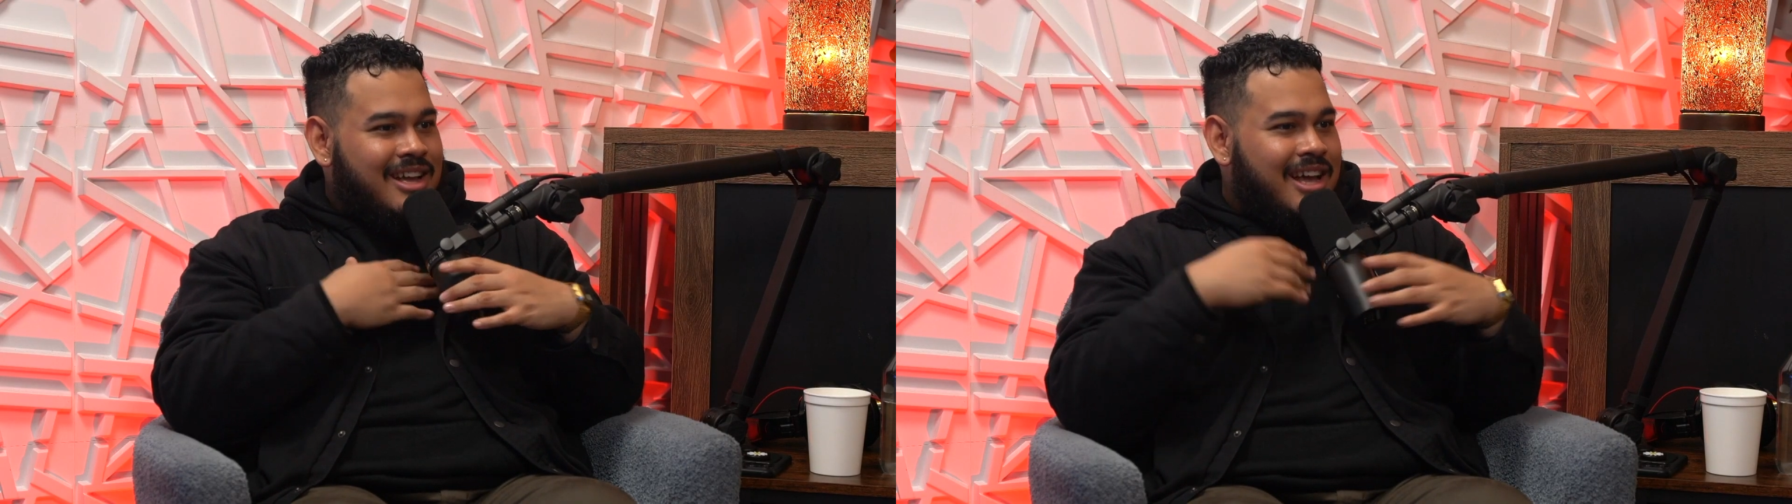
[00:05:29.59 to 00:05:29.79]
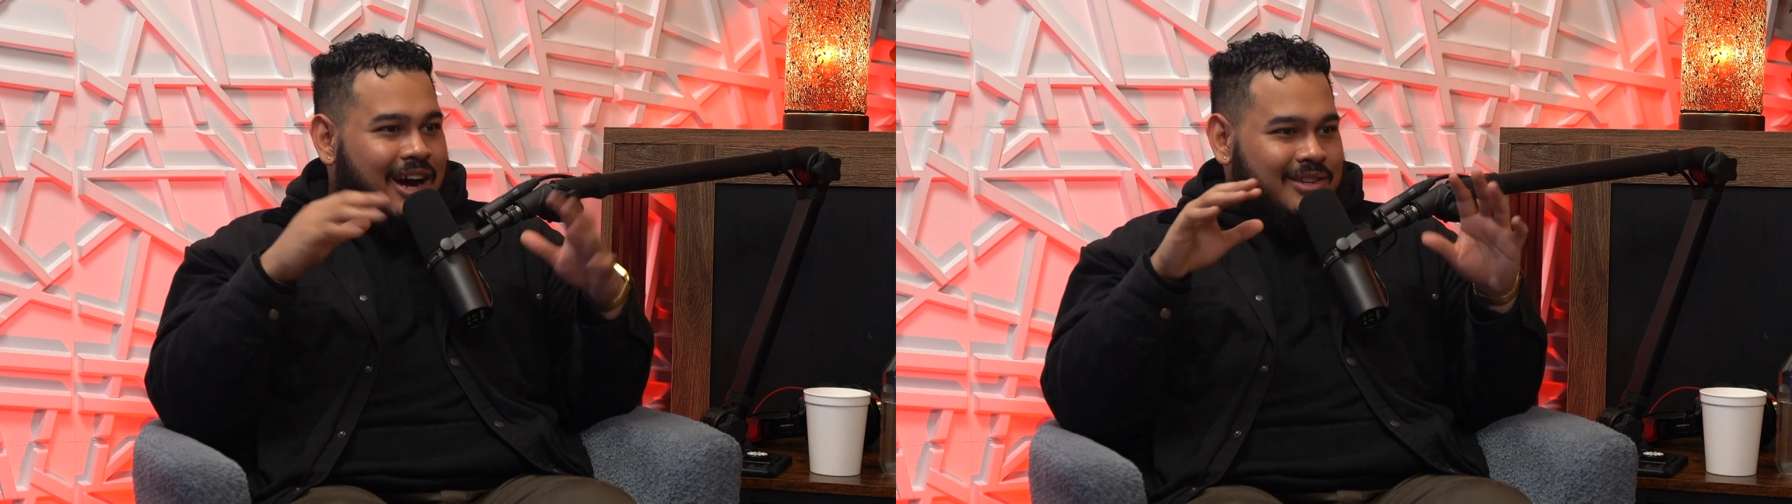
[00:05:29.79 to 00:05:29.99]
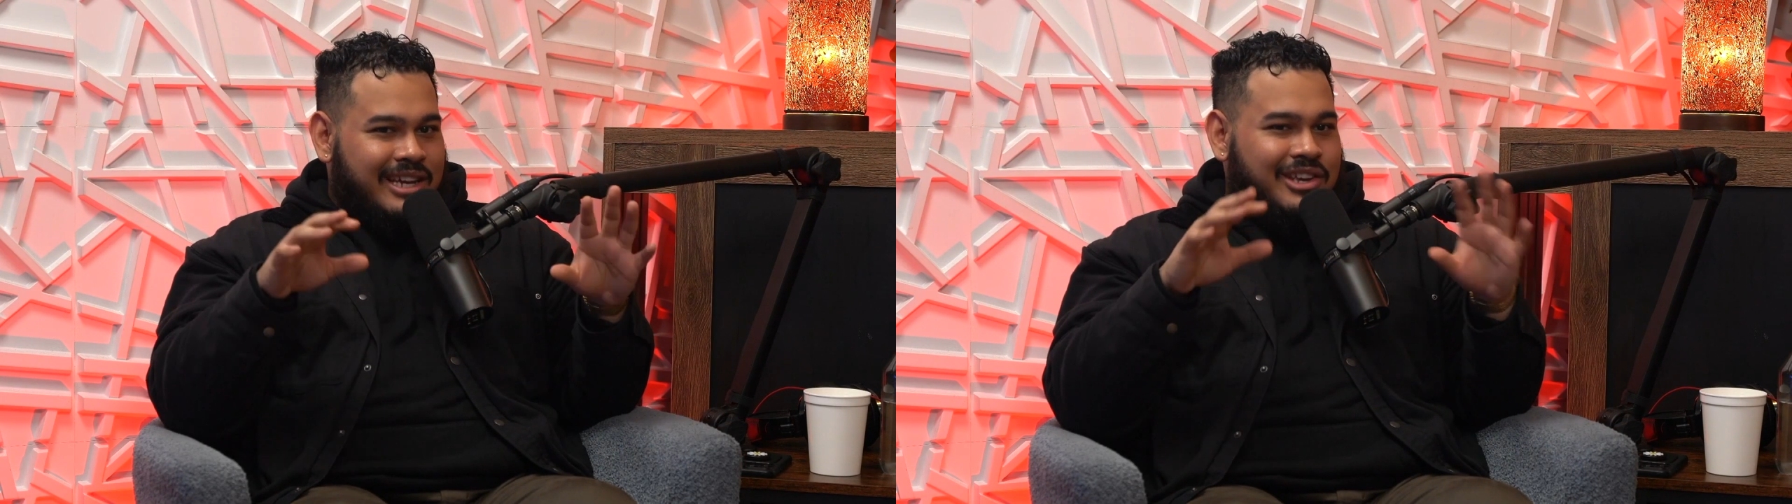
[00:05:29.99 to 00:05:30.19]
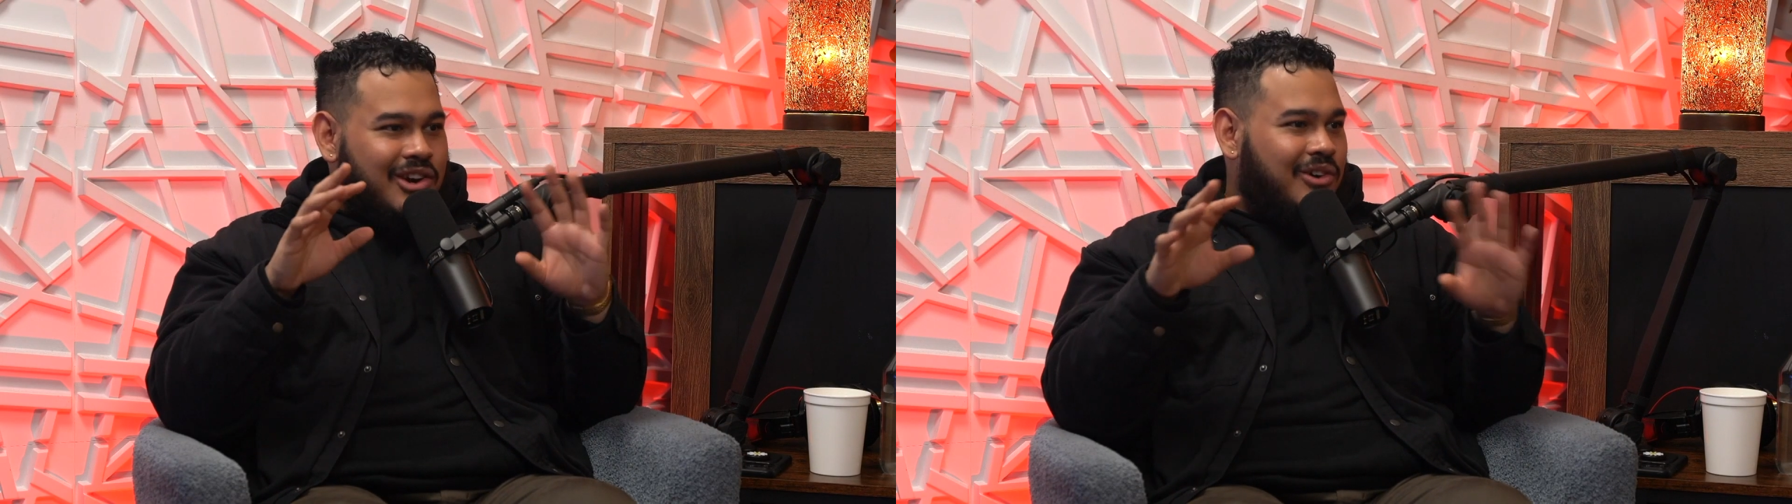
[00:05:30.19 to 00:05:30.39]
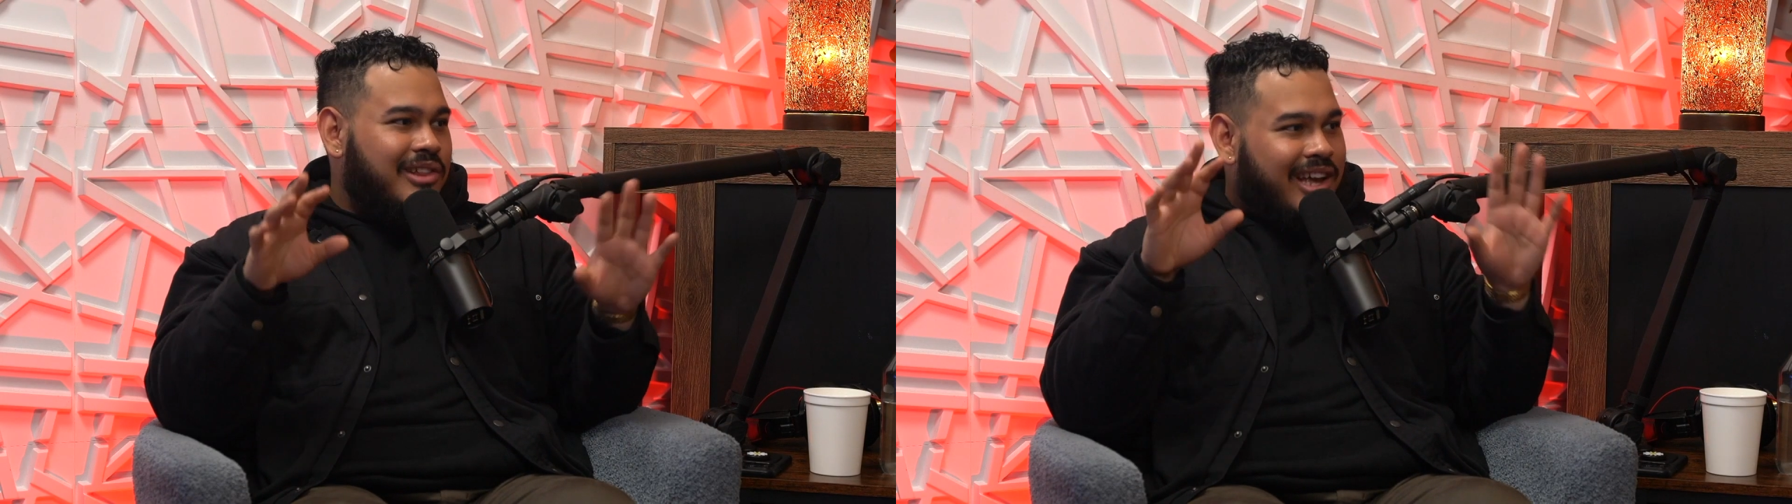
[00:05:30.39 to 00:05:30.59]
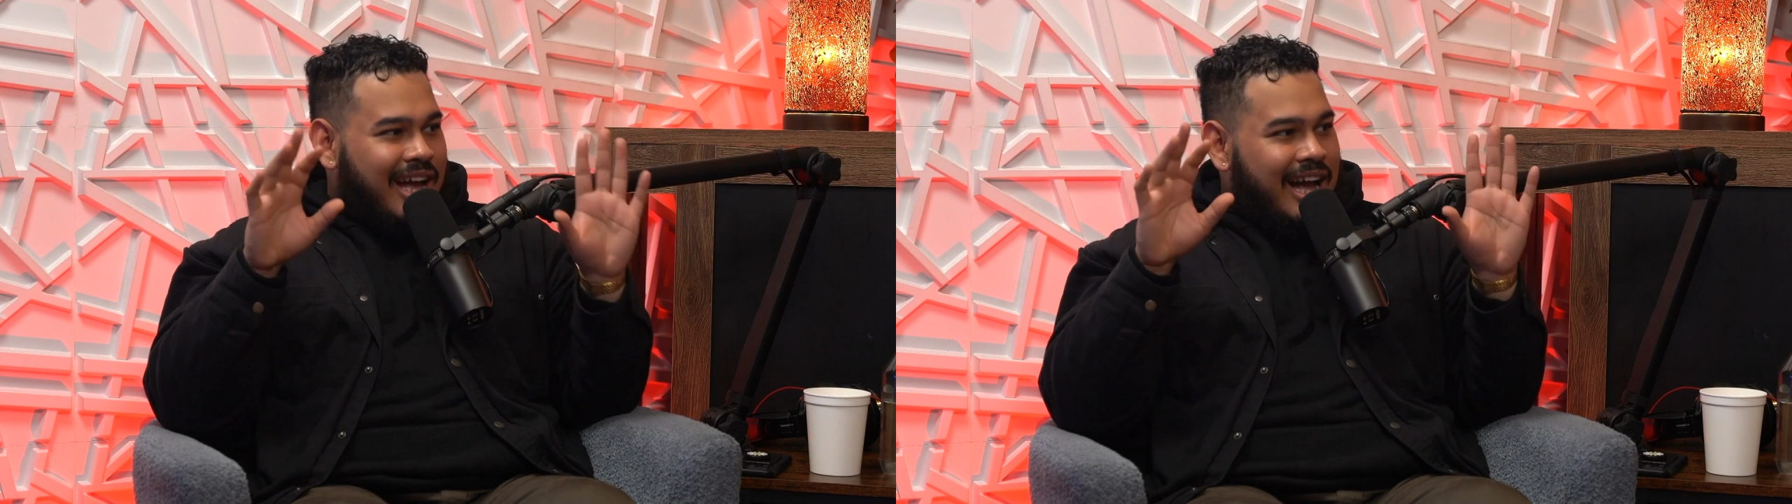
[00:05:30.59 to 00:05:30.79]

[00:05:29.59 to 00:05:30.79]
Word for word: Yeah. I was like, yo, like